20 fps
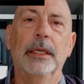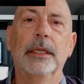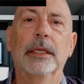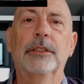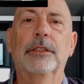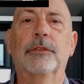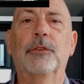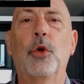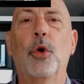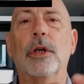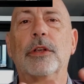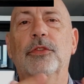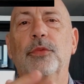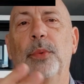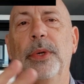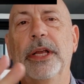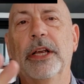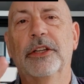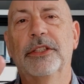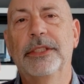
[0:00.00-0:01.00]
Yes, of course,
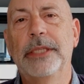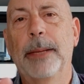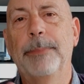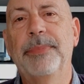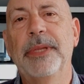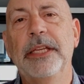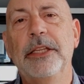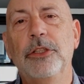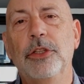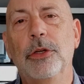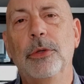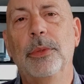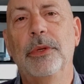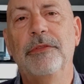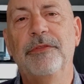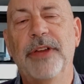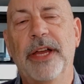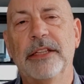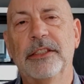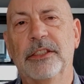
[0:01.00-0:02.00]
we are accepting new
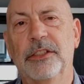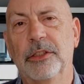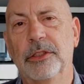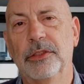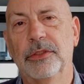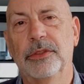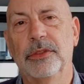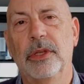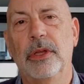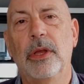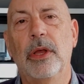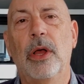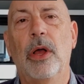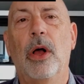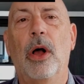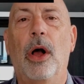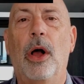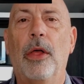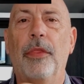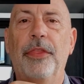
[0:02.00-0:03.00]
investors,
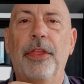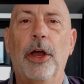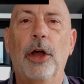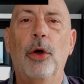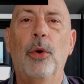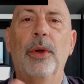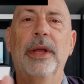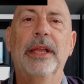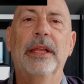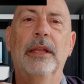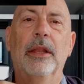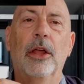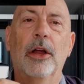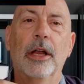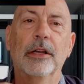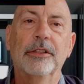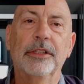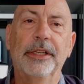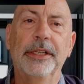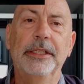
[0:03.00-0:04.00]
although it
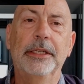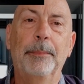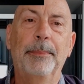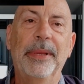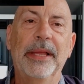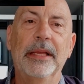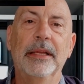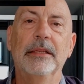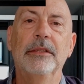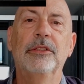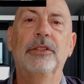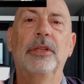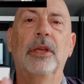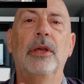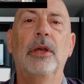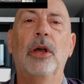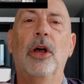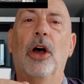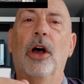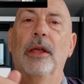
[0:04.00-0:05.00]
largely depends
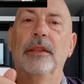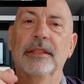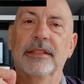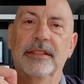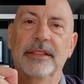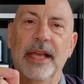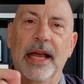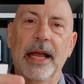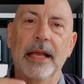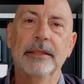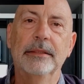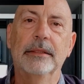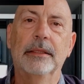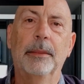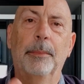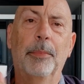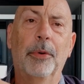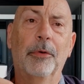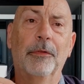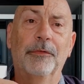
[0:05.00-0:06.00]
on the size of
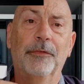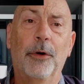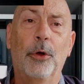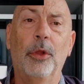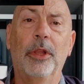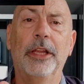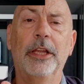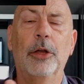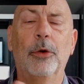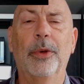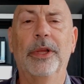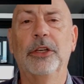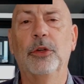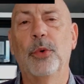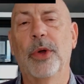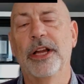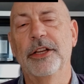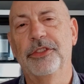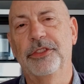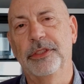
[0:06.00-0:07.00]
the portfolio in
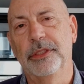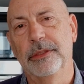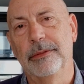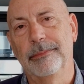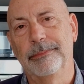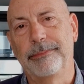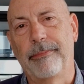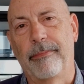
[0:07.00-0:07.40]
question.